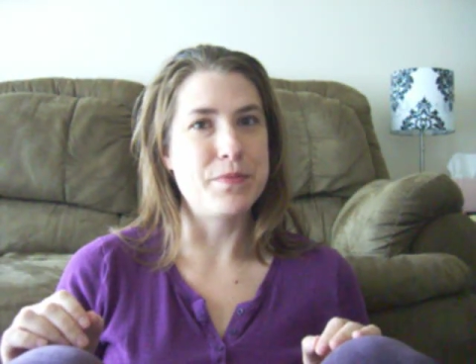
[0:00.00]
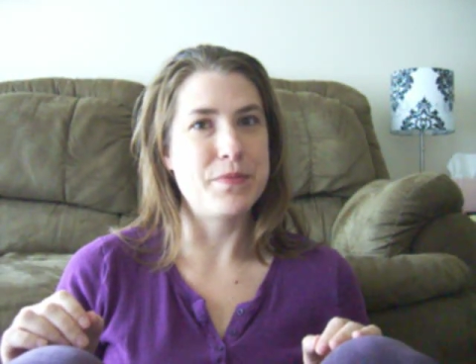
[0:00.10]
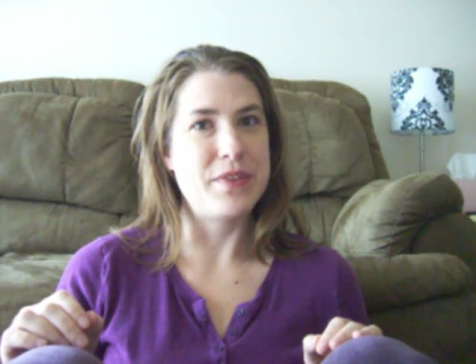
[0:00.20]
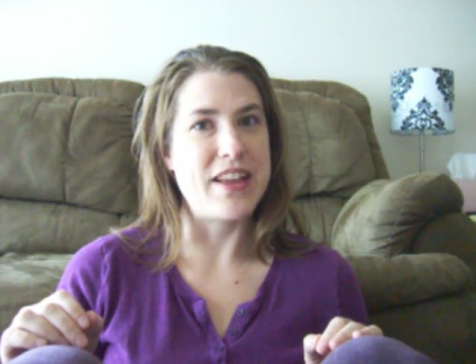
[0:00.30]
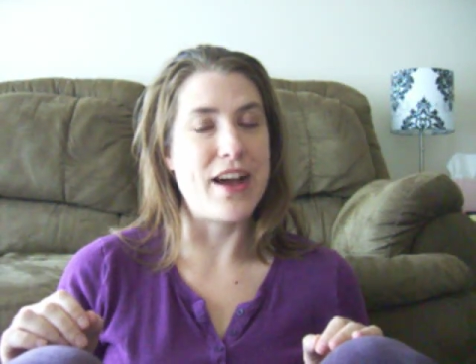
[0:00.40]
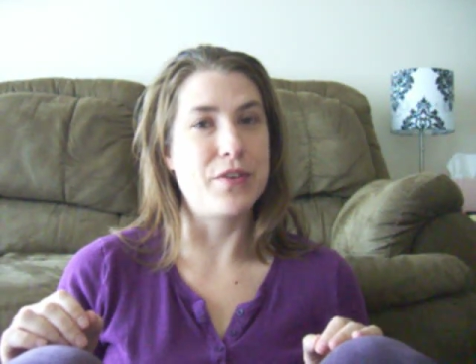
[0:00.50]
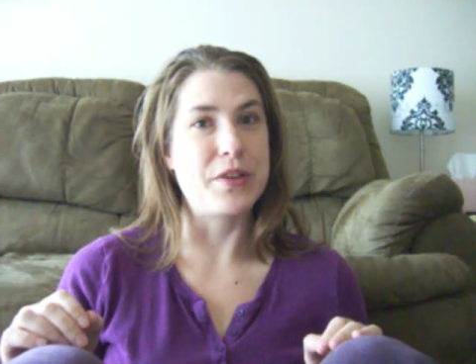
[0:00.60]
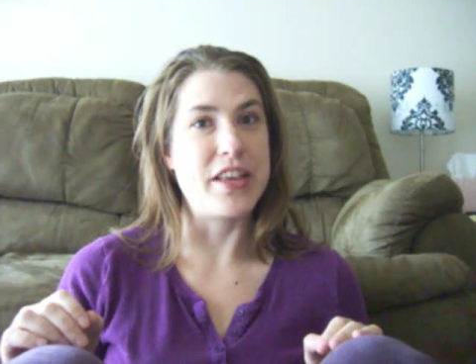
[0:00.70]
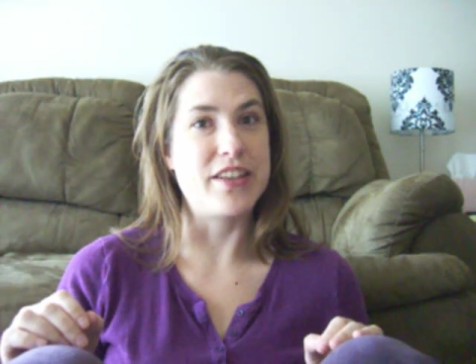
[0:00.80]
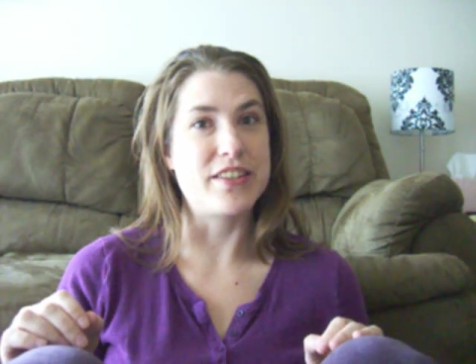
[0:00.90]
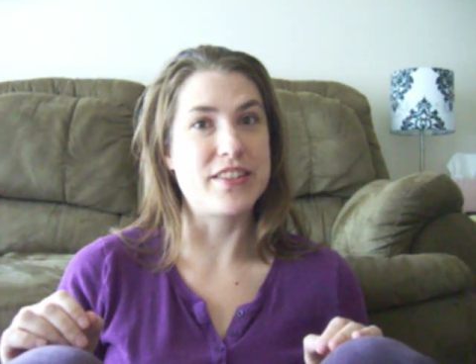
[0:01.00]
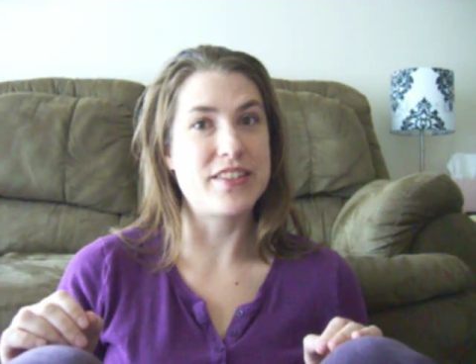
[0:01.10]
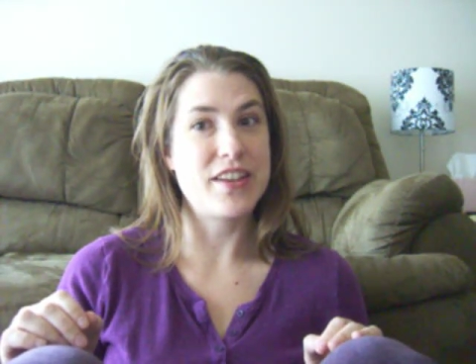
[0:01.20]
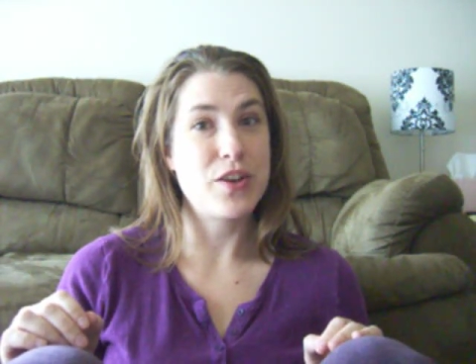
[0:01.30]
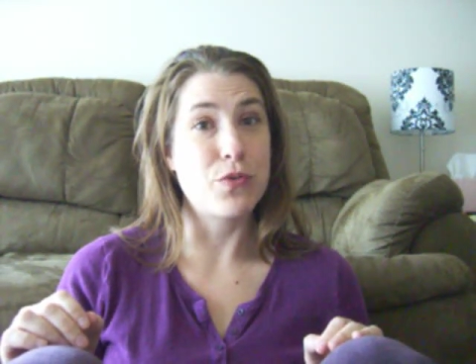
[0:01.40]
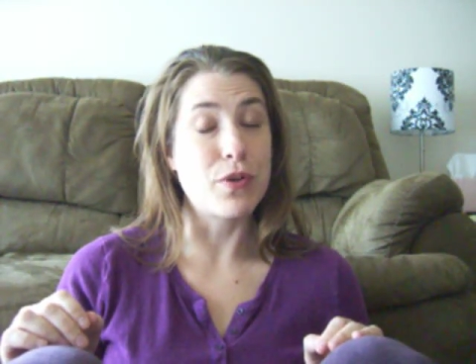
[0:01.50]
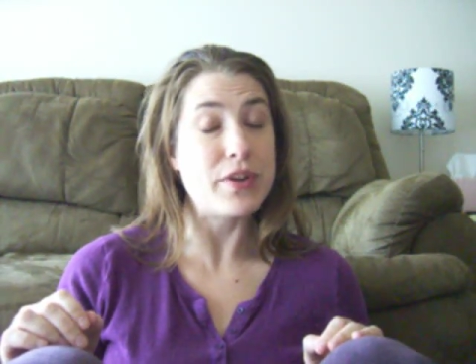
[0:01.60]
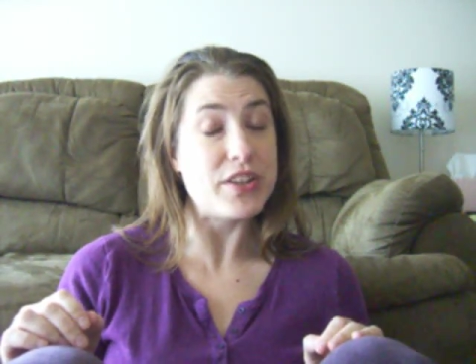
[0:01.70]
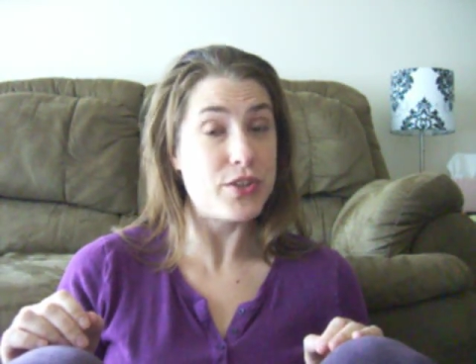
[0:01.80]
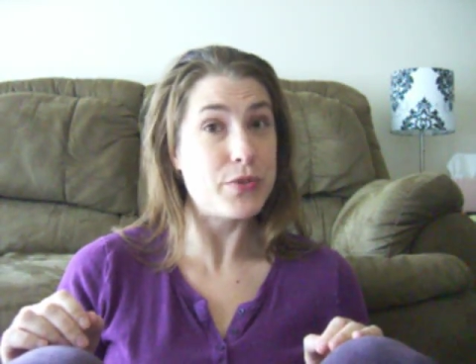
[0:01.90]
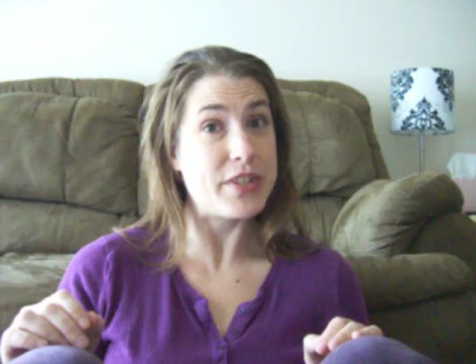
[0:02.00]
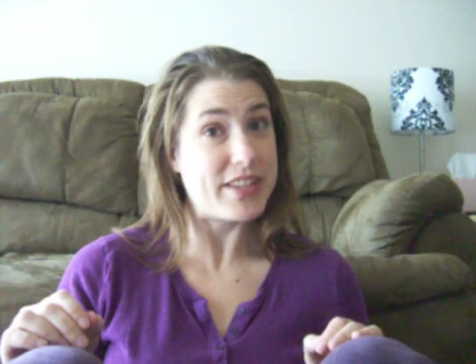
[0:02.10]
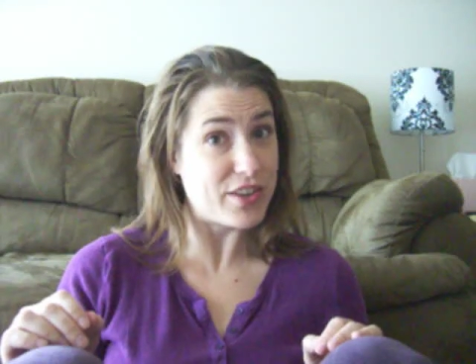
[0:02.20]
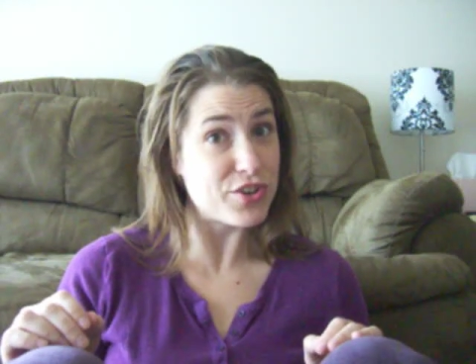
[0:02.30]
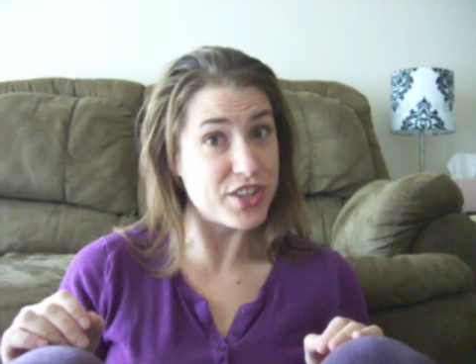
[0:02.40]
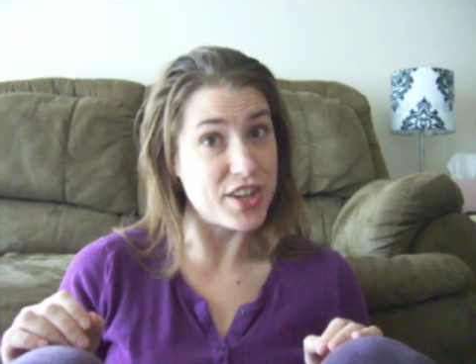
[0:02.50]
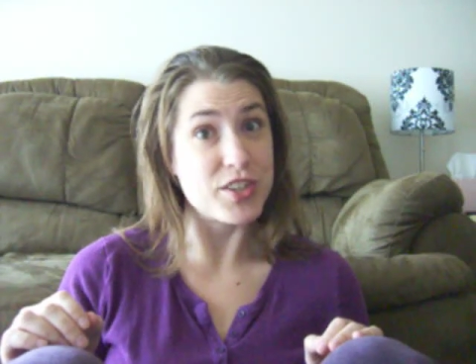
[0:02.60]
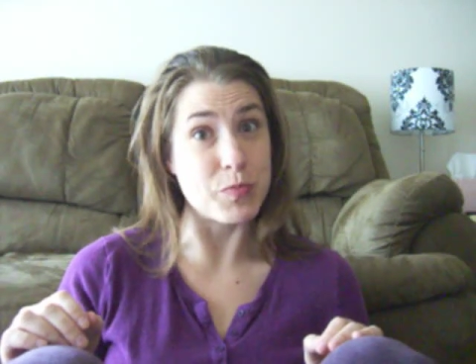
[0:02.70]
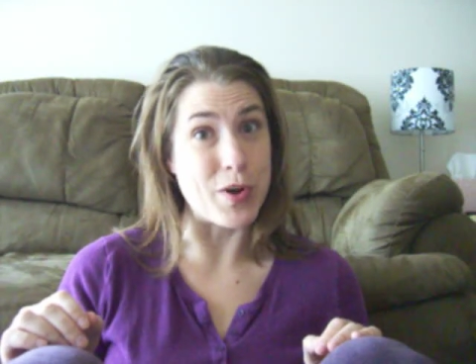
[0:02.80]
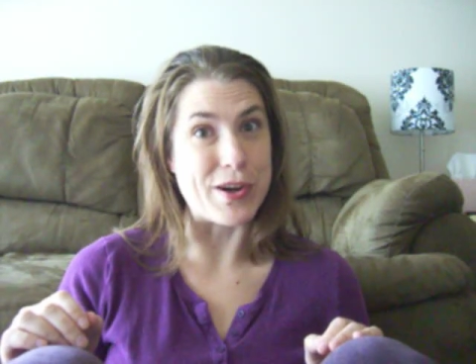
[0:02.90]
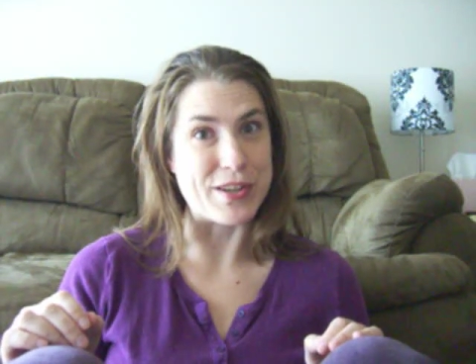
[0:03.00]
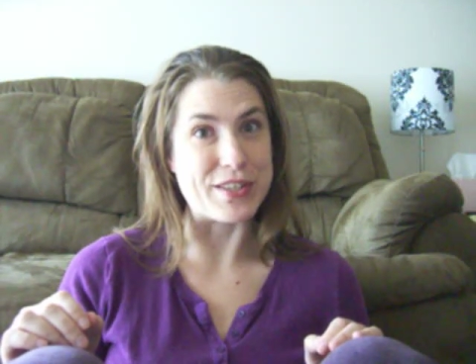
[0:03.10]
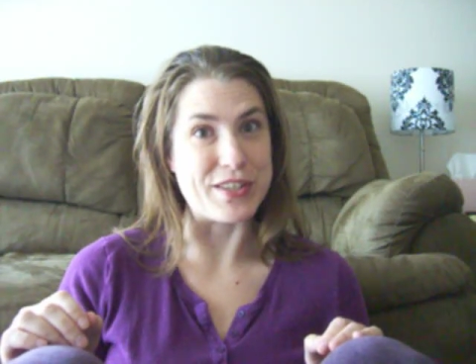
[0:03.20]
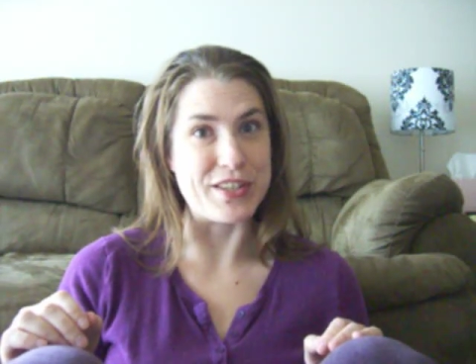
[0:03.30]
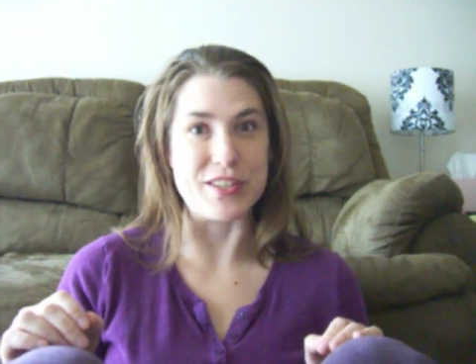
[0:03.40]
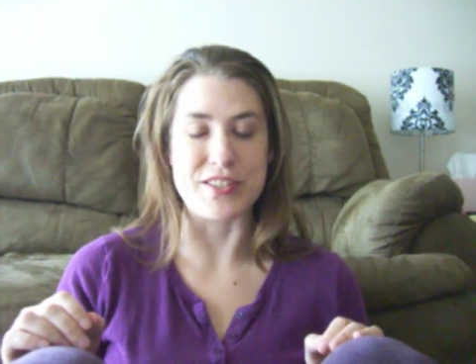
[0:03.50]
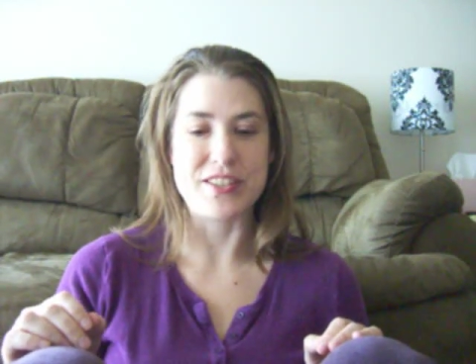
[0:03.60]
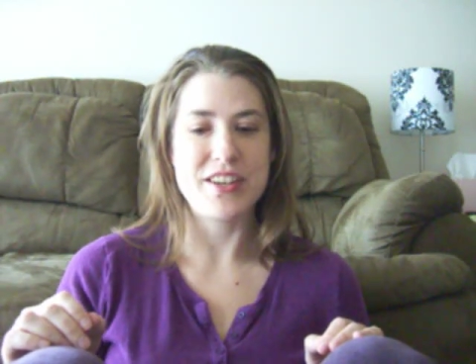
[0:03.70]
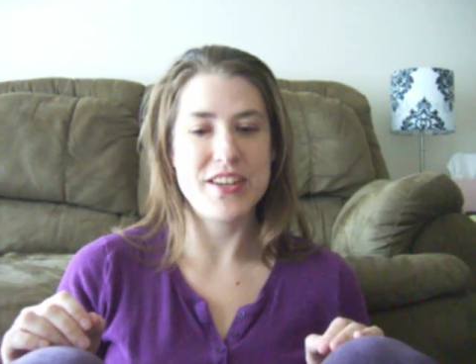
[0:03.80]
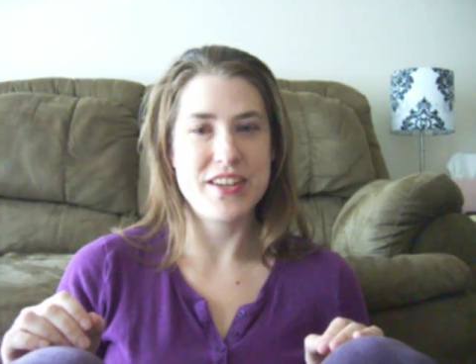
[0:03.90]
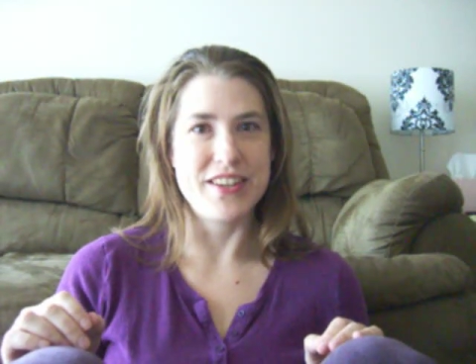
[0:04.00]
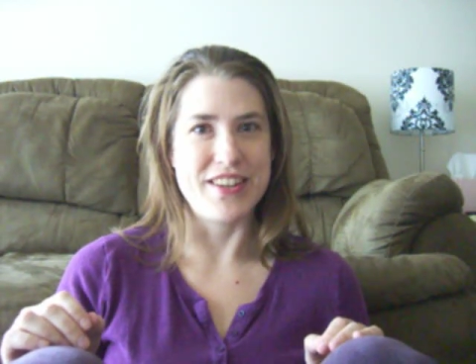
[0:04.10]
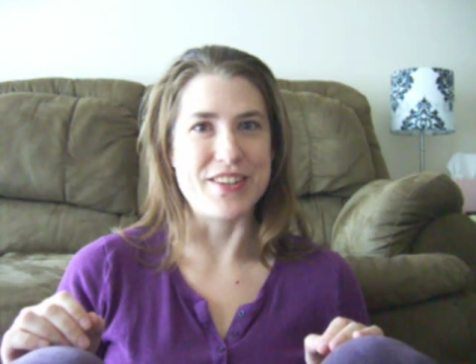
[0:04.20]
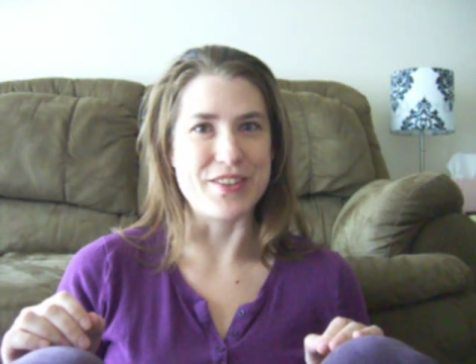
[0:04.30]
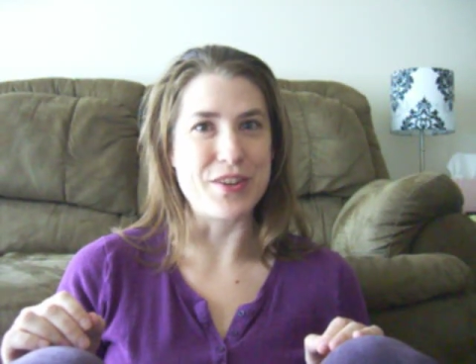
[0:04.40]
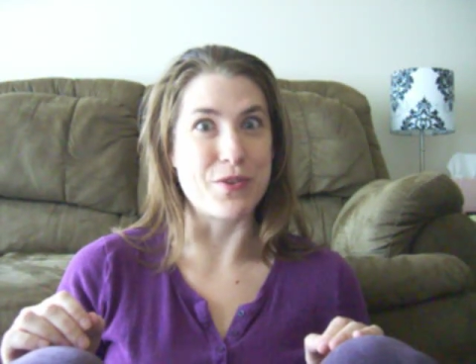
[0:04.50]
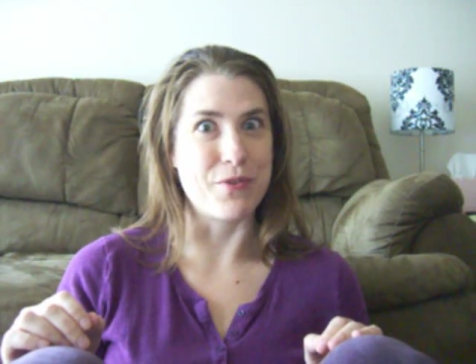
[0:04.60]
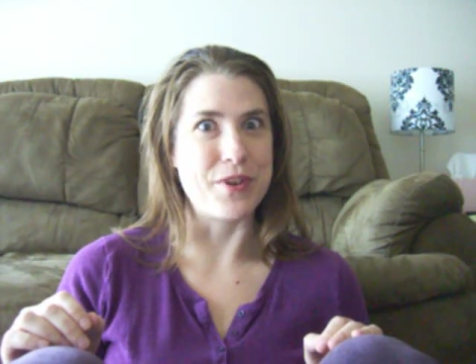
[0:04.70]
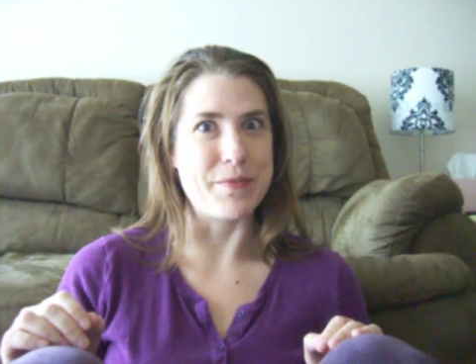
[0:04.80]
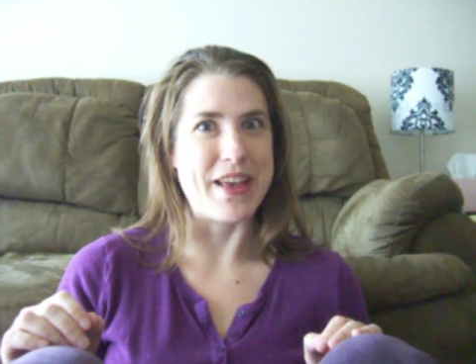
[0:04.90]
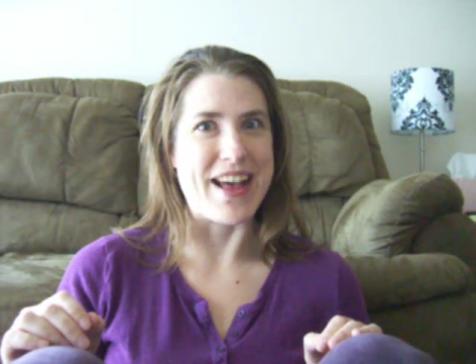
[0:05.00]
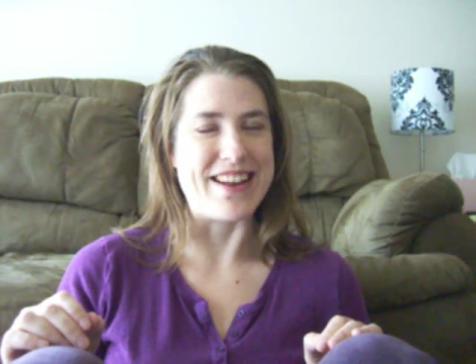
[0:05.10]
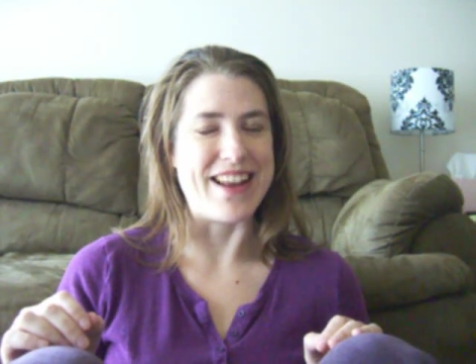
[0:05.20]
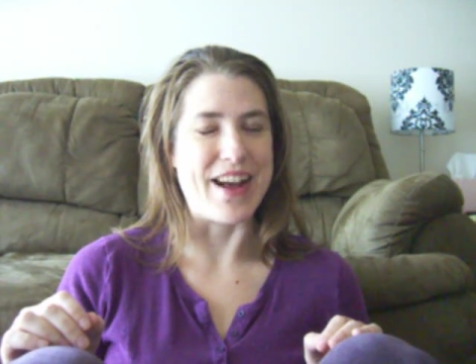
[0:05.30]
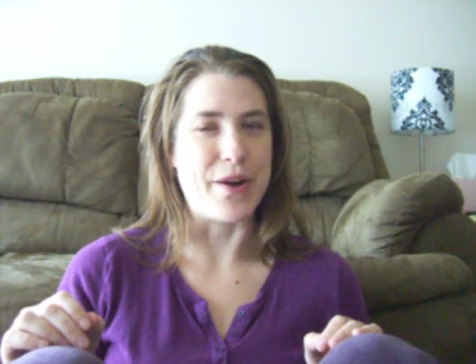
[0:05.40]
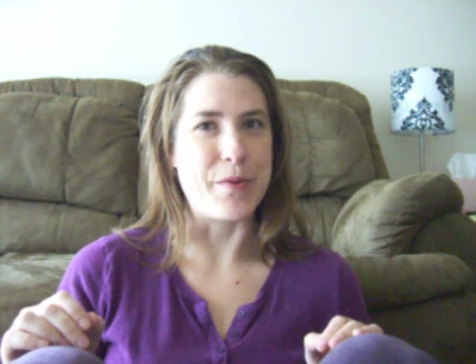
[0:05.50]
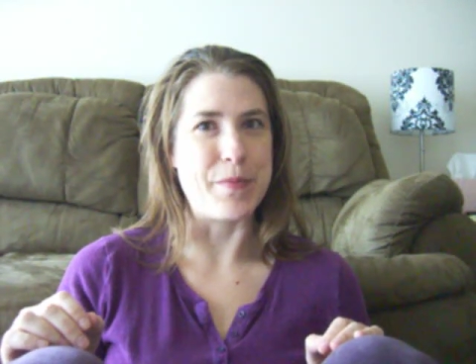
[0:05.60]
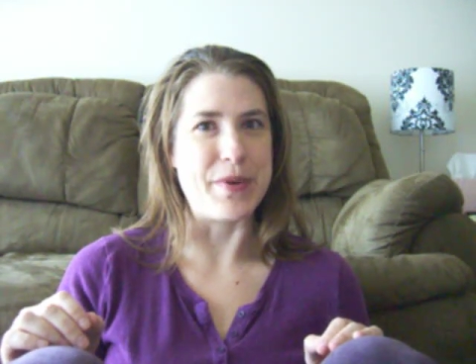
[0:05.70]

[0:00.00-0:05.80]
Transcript: Now he has grown into his ears and his paws, and he's, you know, a grown-up cat now.